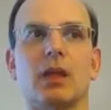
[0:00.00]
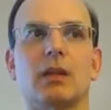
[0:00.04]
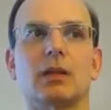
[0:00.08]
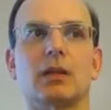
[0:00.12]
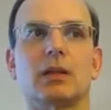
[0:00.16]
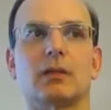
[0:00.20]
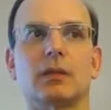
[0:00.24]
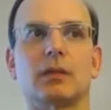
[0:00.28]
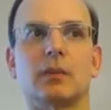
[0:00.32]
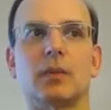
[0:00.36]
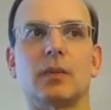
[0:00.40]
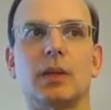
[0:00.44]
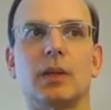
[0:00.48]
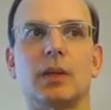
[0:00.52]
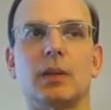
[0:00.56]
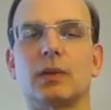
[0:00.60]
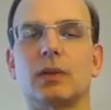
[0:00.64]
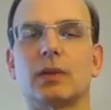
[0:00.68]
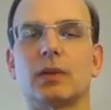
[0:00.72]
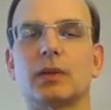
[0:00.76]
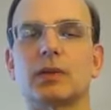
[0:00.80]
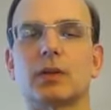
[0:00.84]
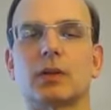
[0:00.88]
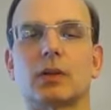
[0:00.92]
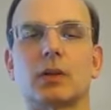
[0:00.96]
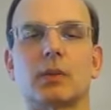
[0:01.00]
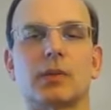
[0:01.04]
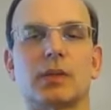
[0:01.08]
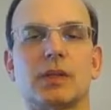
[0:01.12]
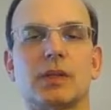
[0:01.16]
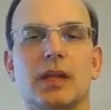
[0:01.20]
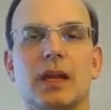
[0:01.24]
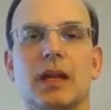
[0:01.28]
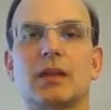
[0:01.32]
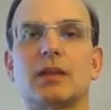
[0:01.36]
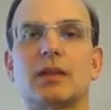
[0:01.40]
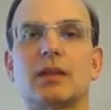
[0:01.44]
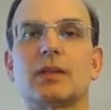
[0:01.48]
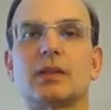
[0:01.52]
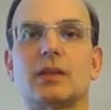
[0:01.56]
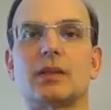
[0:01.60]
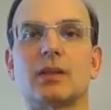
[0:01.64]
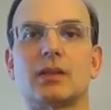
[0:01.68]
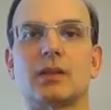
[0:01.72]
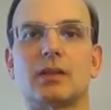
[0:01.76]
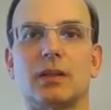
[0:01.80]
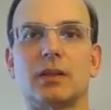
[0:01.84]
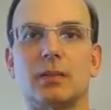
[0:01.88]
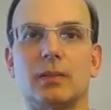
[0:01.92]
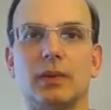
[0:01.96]
different people and circumstances, to
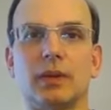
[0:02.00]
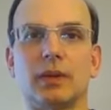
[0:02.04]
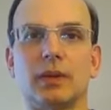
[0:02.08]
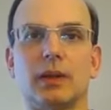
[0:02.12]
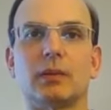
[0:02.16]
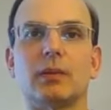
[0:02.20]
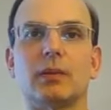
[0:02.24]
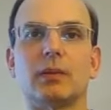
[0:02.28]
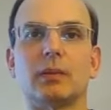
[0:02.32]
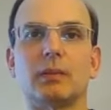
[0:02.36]
simply